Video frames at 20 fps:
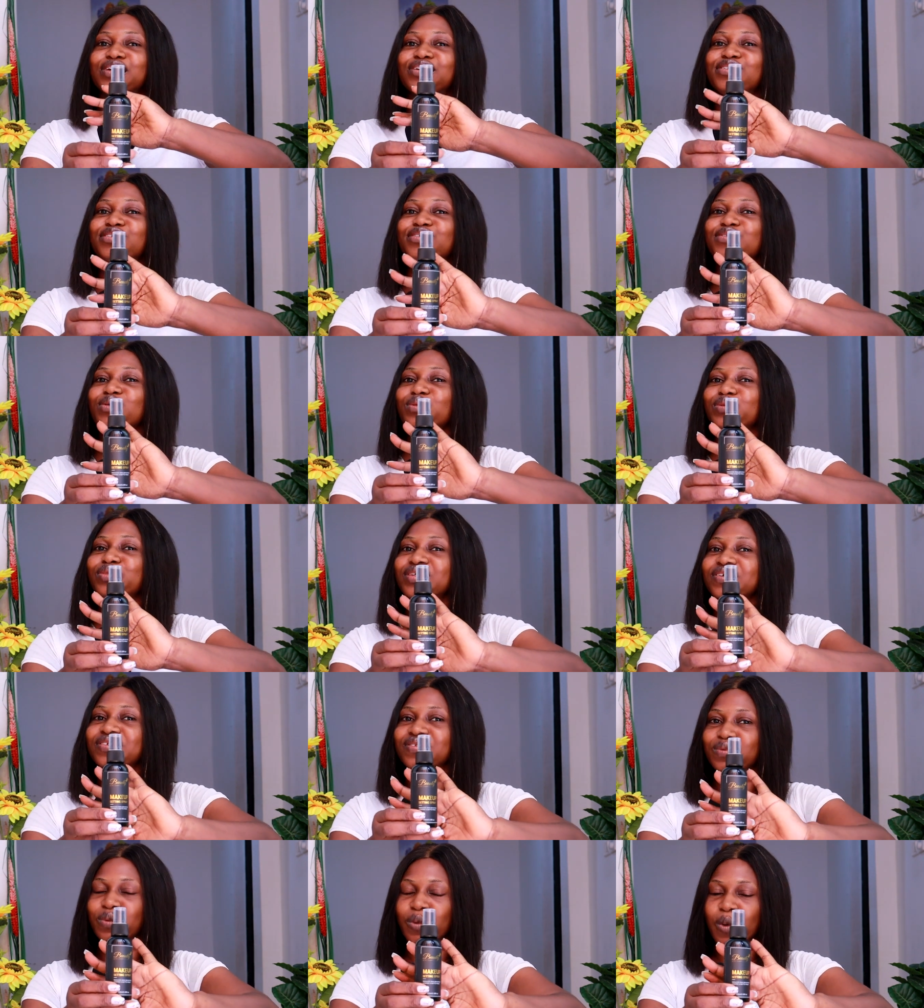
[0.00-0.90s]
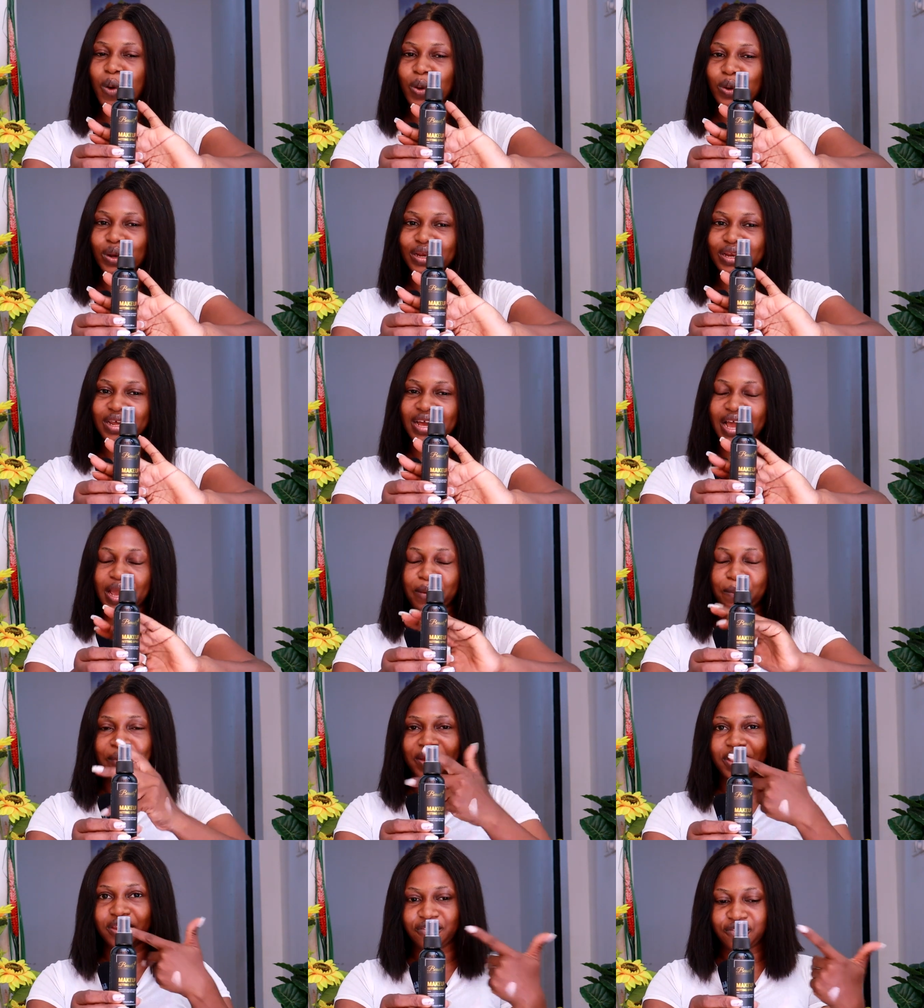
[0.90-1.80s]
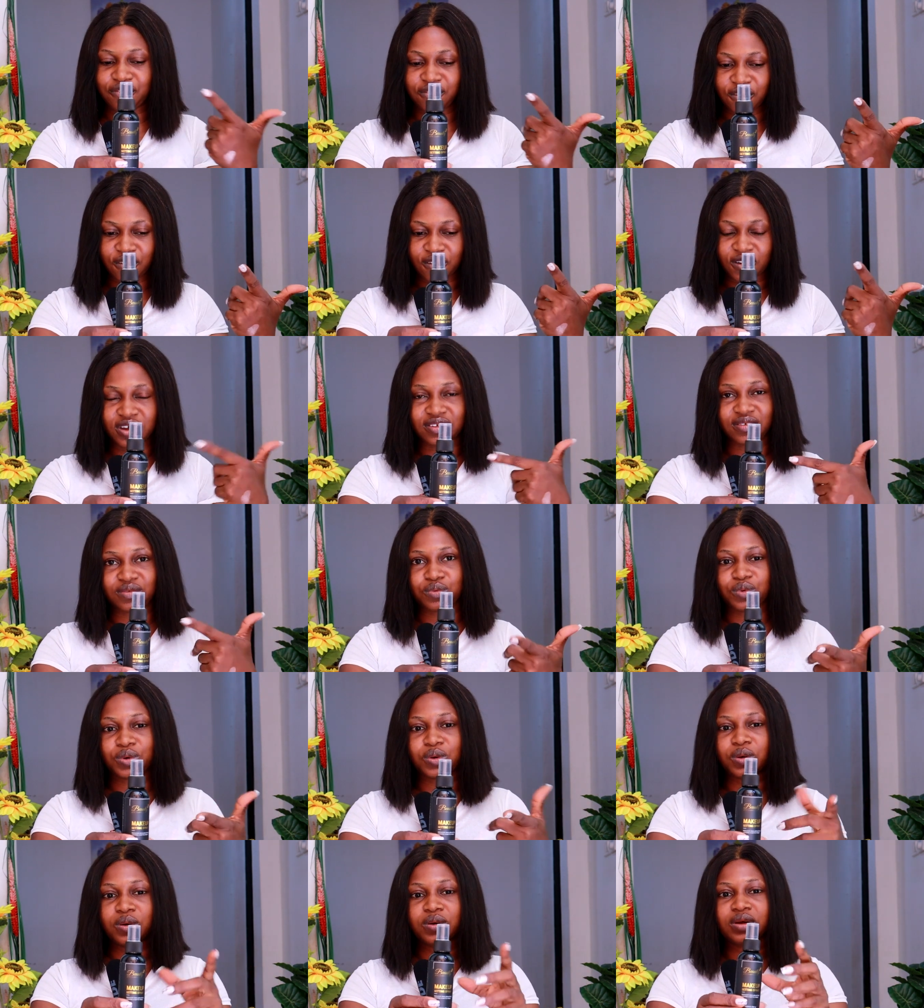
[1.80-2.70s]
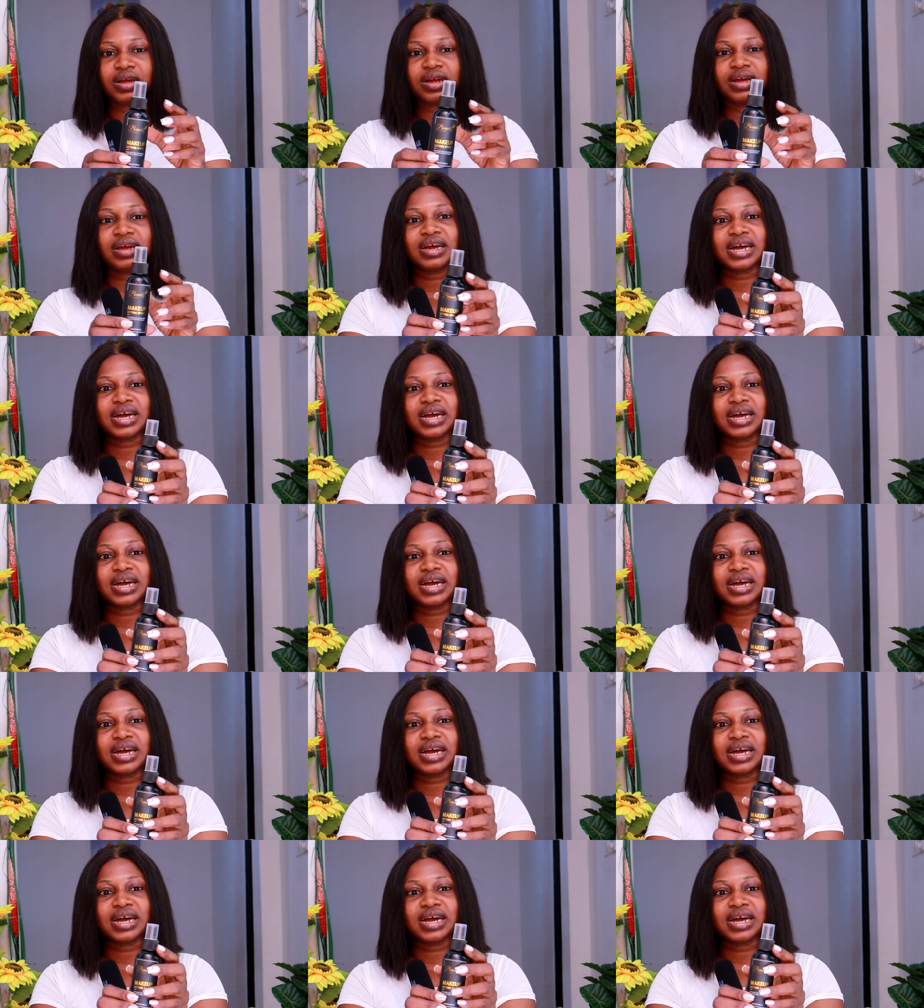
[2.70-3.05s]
So this one I paid for as well.